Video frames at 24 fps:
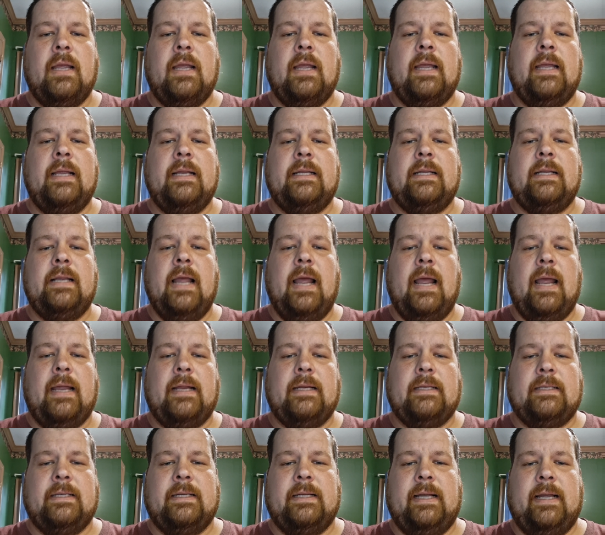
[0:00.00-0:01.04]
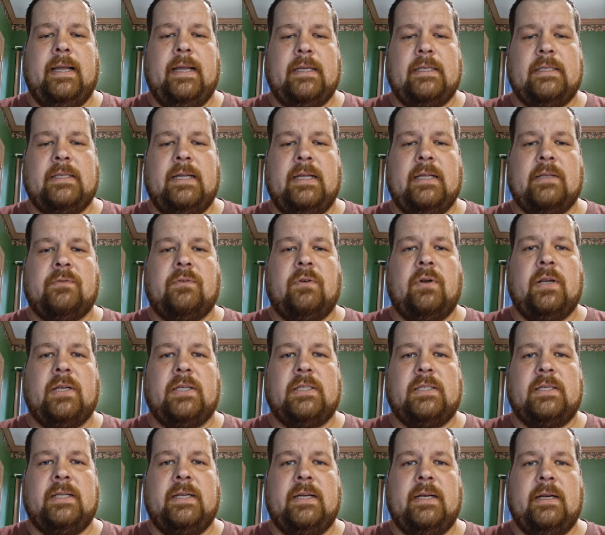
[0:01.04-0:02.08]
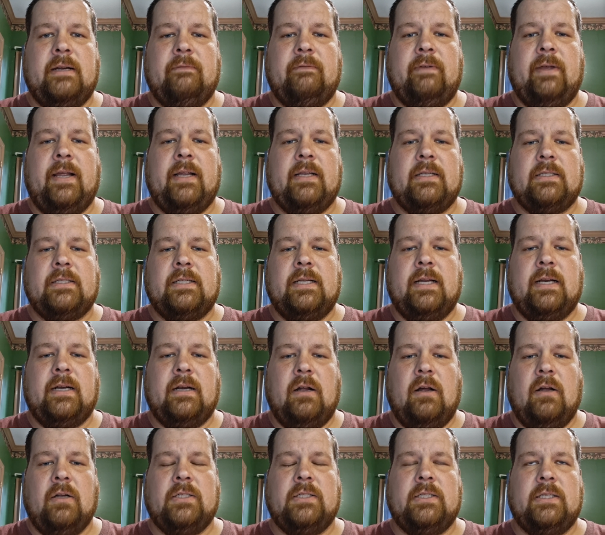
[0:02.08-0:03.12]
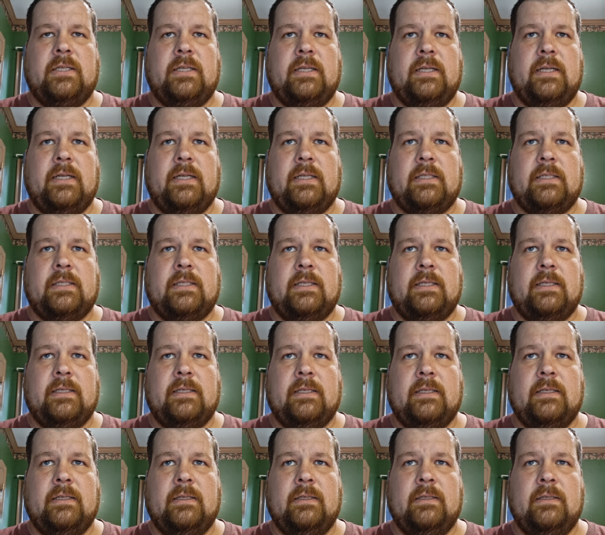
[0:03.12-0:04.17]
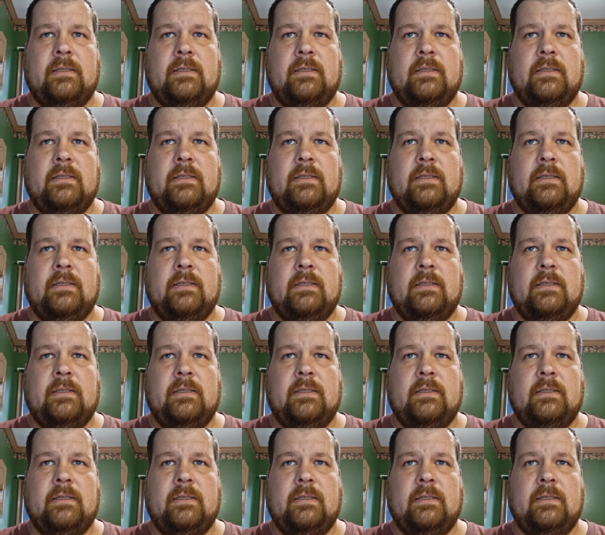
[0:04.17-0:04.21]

EATX stands for Extended Advanced Technology Extended.